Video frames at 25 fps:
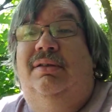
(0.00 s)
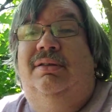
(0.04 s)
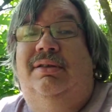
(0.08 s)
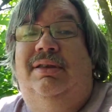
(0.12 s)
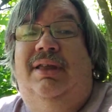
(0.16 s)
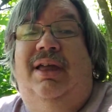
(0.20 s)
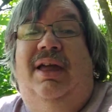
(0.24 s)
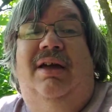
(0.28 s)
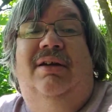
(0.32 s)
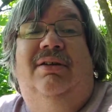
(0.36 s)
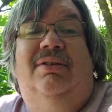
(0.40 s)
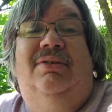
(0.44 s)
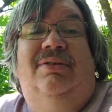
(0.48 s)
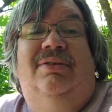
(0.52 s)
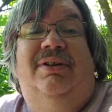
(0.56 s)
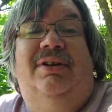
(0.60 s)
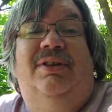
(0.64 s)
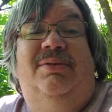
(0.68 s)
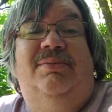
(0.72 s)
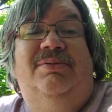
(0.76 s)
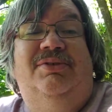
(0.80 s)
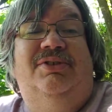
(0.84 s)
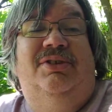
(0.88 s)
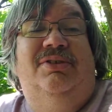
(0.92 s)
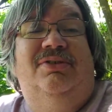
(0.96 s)
the
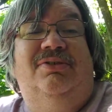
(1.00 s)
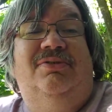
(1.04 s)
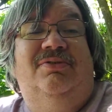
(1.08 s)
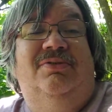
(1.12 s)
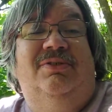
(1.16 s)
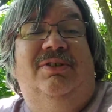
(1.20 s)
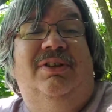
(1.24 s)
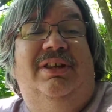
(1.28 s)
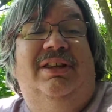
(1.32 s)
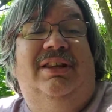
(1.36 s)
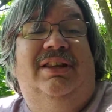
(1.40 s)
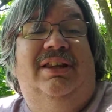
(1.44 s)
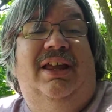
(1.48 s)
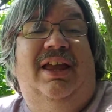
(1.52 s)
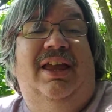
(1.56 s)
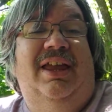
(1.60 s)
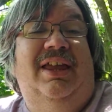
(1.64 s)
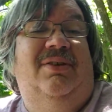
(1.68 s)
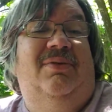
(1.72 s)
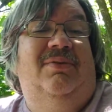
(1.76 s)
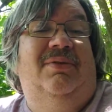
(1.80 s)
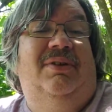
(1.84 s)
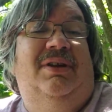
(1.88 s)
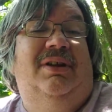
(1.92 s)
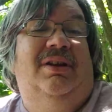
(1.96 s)
algorithms don't really
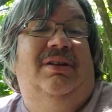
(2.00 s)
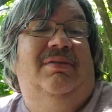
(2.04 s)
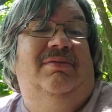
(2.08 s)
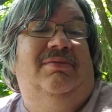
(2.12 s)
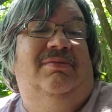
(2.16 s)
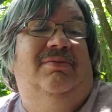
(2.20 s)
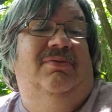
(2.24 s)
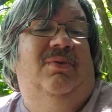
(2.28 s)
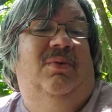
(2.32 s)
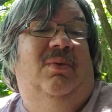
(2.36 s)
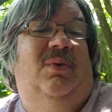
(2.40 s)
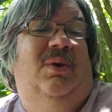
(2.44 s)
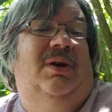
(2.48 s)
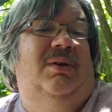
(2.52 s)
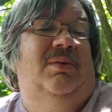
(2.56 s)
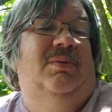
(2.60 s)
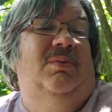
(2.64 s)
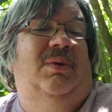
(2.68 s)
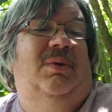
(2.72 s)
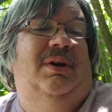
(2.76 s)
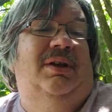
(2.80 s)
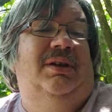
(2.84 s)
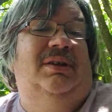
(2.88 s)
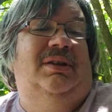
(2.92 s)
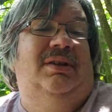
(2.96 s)
like what what,
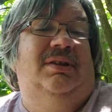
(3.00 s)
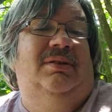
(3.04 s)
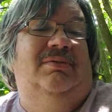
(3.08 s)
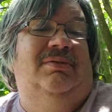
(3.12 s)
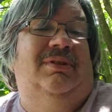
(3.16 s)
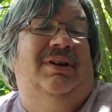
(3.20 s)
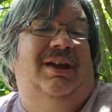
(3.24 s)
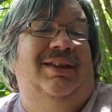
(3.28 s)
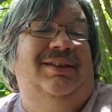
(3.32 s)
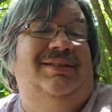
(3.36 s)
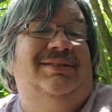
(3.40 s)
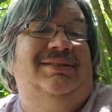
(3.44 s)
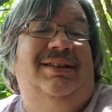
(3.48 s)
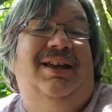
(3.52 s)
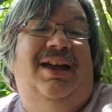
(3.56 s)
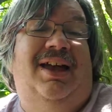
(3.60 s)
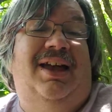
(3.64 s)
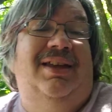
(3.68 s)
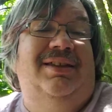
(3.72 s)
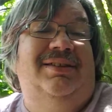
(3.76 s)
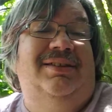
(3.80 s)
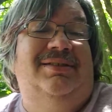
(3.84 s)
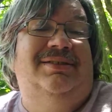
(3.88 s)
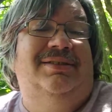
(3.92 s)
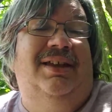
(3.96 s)
what the right
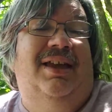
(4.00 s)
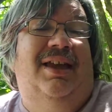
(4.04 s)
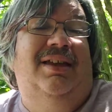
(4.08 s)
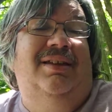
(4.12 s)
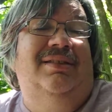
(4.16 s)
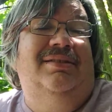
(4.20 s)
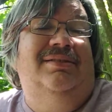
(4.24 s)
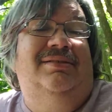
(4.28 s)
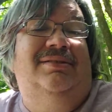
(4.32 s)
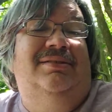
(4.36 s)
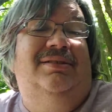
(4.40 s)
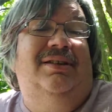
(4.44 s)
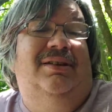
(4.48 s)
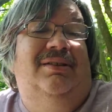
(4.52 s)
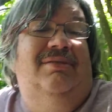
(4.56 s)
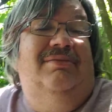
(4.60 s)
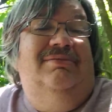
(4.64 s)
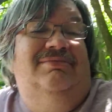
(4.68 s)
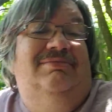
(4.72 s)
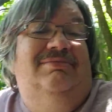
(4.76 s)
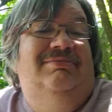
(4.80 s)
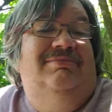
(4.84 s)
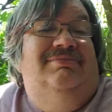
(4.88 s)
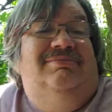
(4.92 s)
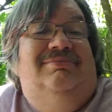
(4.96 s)
side said.
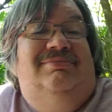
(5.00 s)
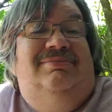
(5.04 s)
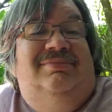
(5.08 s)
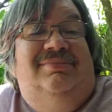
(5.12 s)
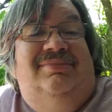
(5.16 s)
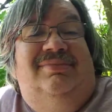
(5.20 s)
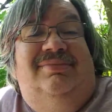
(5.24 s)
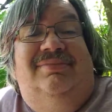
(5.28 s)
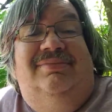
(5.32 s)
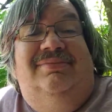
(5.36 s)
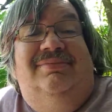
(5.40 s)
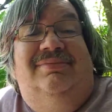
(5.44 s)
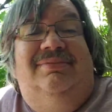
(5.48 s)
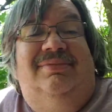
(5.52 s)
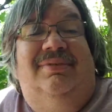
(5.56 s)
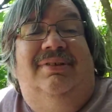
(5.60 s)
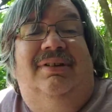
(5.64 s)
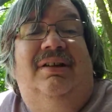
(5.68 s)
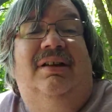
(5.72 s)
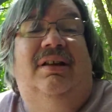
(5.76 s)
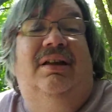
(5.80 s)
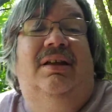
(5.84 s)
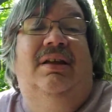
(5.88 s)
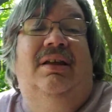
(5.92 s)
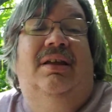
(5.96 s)
So hmm,
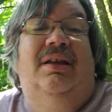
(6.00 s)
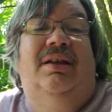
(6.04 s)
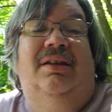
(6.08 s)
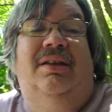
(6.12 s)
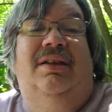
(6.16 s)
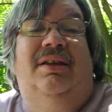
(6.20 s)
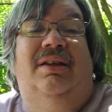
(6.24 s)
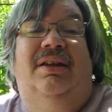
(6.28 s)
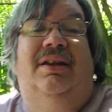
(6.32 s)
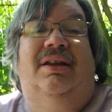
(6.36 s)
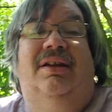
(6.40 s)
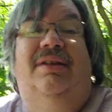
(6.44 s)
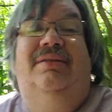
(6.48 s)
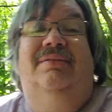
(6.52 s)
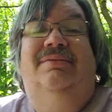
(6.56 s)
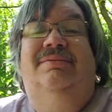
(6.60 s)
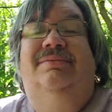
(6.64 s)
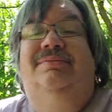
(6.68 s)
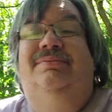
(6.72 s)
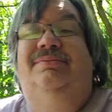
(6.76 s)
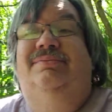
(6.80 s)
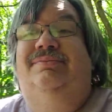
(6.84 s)
you know,